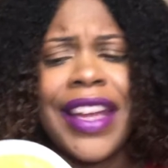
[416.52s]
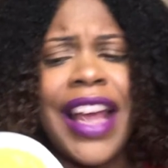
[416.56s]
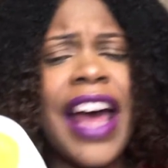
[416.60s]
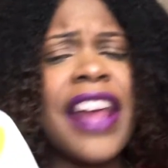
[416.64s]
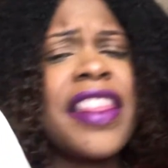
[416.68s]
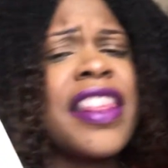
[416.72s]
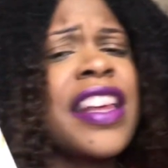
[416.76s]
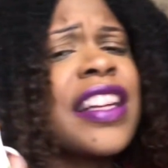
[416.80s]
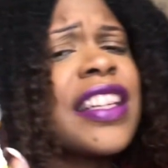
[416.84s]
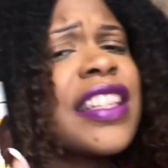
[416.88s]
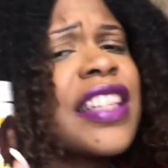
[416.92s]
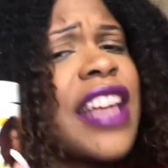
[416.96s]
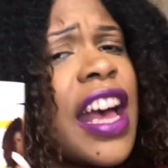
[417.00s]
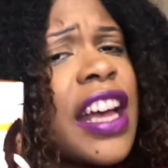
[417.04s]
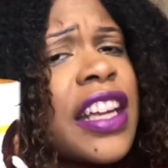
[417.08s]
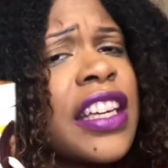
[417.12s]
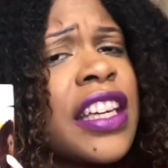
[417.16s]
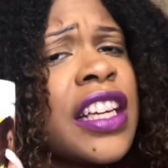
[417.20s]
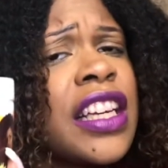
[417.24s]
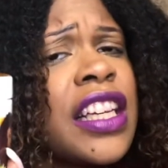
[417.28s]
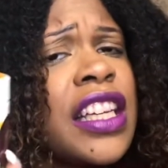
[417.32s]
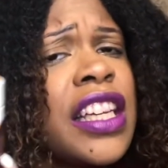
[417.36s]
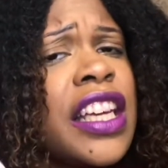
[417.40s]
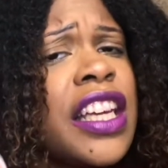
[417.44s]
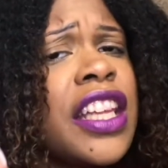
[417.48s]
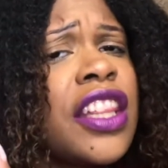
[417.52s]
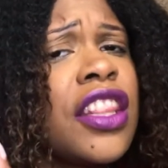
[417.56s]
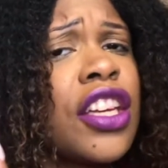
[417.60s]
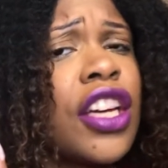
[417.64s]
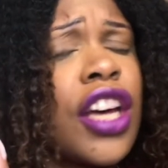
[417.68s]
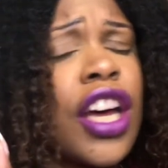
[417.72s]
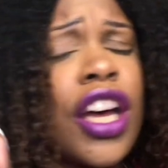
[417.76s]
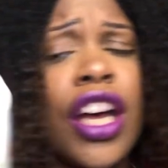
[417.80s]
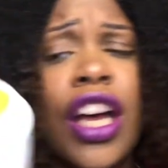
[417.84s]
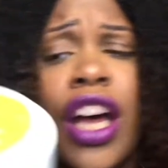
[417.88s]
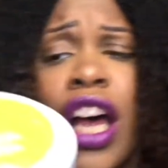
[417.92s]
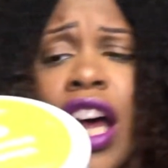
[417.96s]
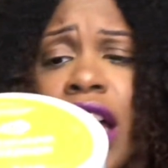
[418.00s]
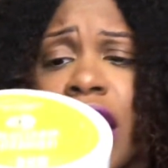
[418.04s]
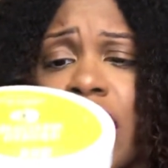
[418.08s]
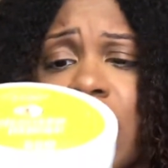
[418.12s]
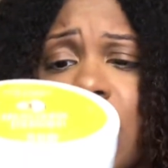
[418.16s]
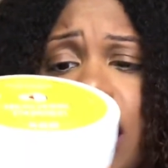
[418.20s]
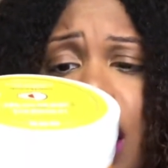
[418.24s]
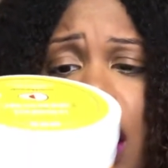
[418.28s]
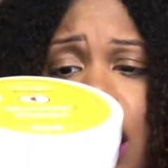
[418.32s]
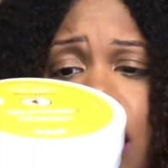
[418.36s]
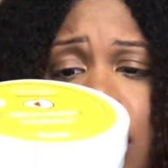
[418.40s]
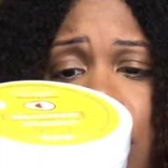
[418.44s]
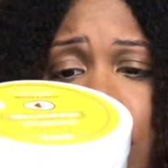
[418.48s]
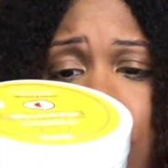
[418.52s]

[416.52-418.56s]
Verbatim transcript: I think technically the Does